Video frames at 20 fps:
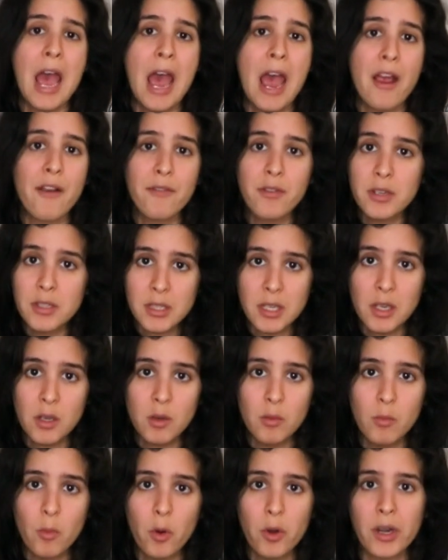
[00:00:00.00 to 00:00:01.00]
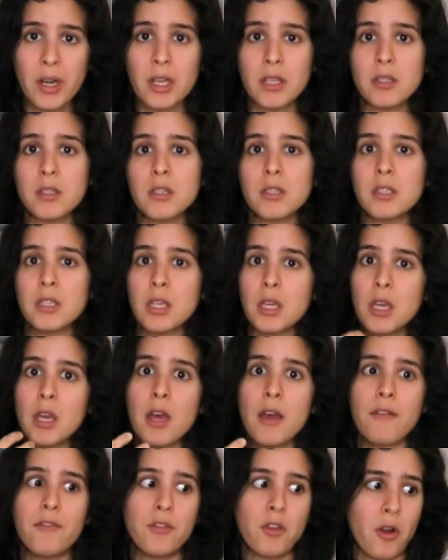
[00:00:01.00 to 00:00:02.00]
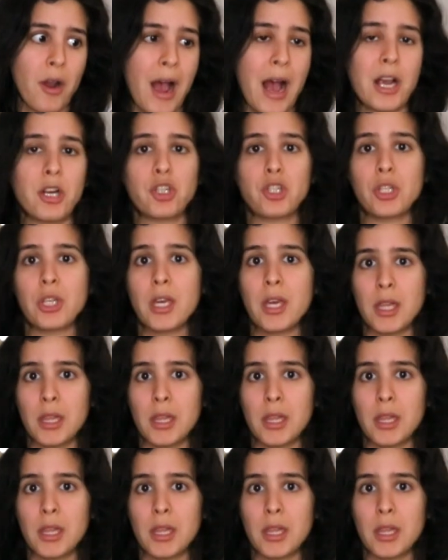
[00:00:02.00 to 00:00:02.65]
every single morning to see if they're actually